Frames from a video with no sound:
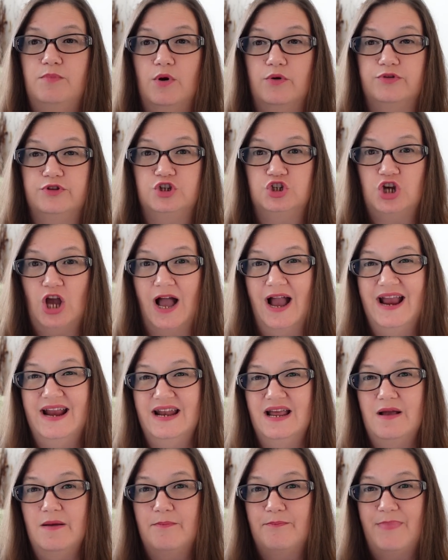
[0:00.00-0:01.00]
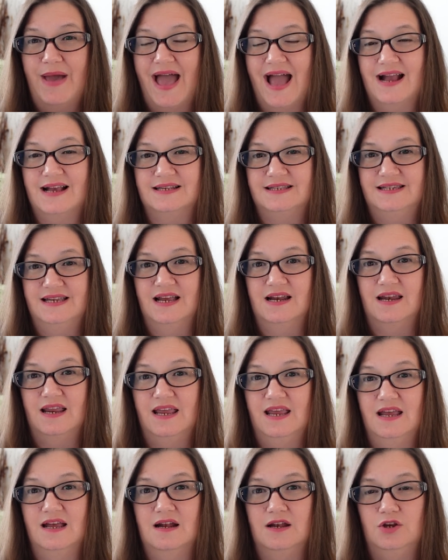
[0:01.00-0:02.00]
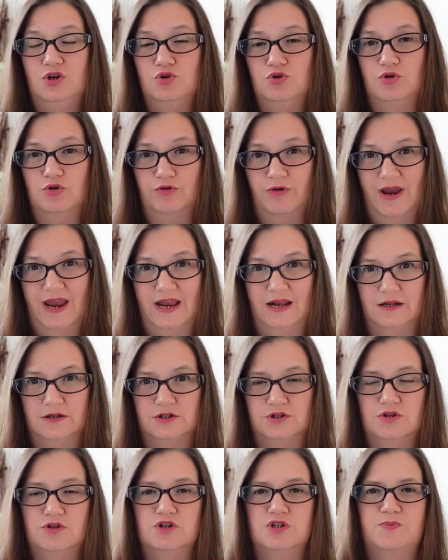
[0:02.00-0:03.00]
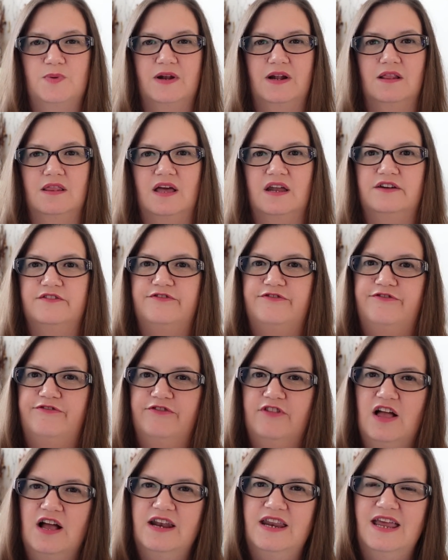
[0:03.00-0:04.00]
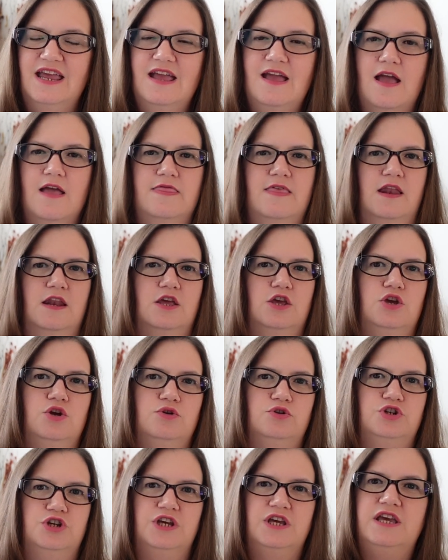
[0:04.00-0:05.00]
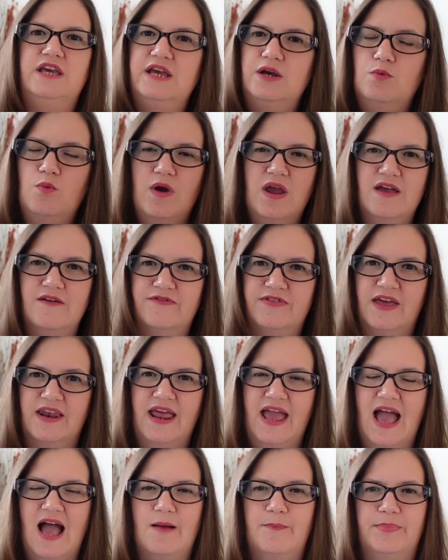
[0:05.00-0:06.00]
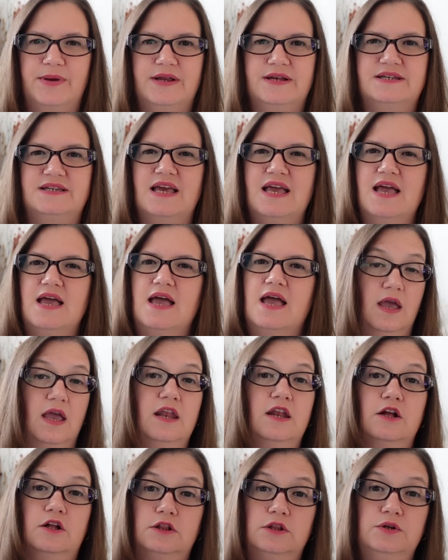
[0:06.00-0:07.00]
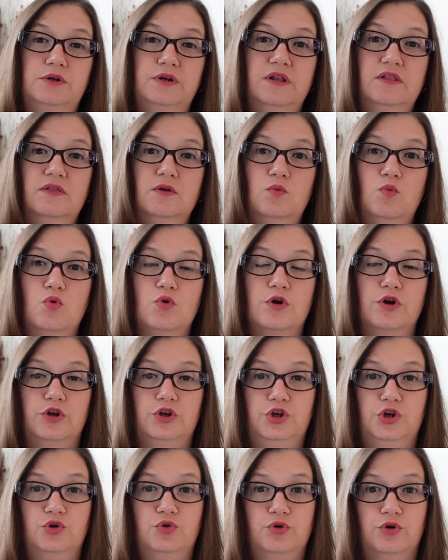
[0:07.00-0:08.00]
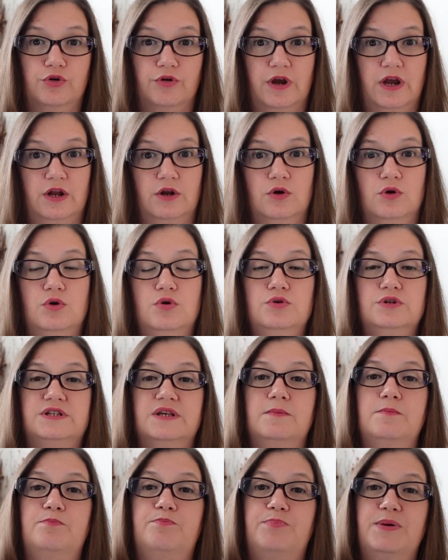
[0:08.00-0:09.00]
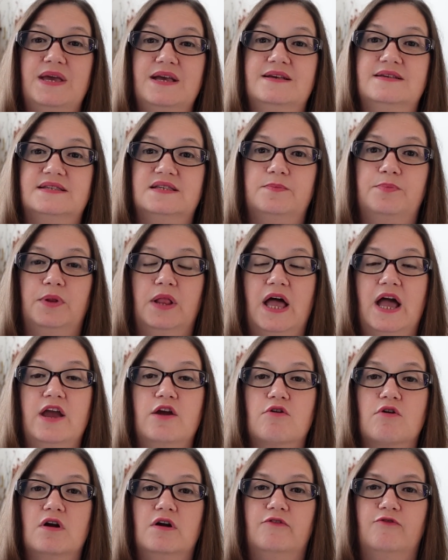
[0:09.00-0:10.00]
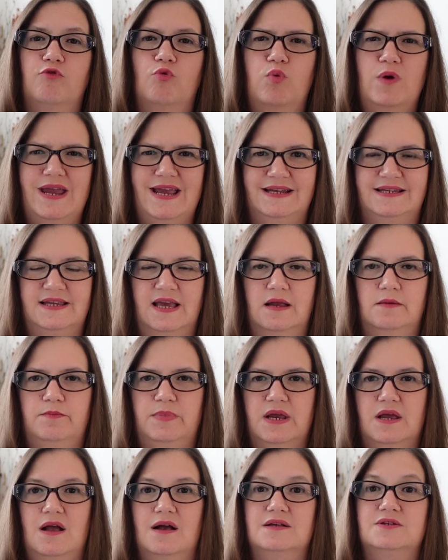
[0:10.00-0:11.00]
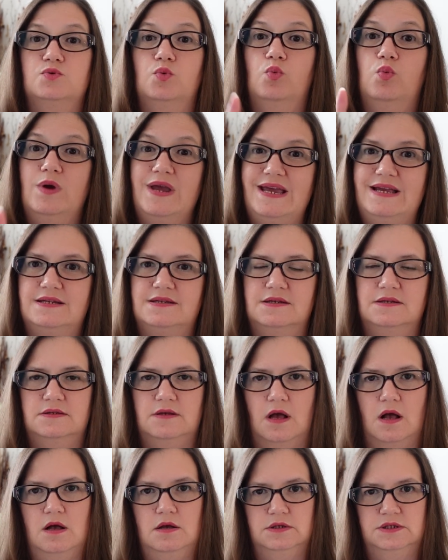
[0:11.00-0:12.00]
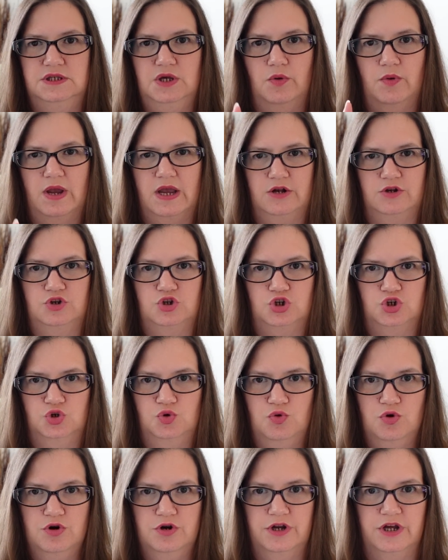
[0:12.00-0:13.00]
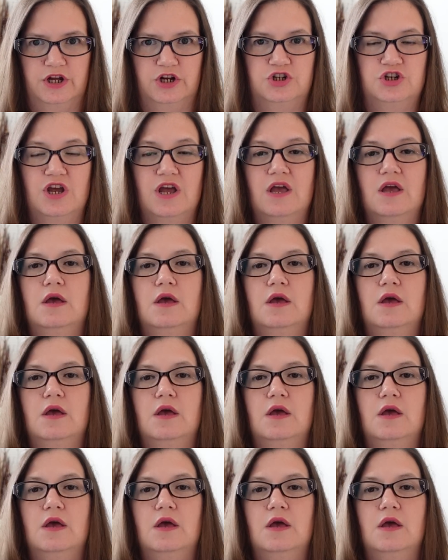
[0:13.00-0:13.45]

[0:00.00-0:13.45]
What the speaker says: both China, Pakistan, and Ukraine. So there's been a lot of flooding and then a huge heat wave that happened, and including the war in Ukraine, who's a big supplier of wheat. And because wheat is also in shortage,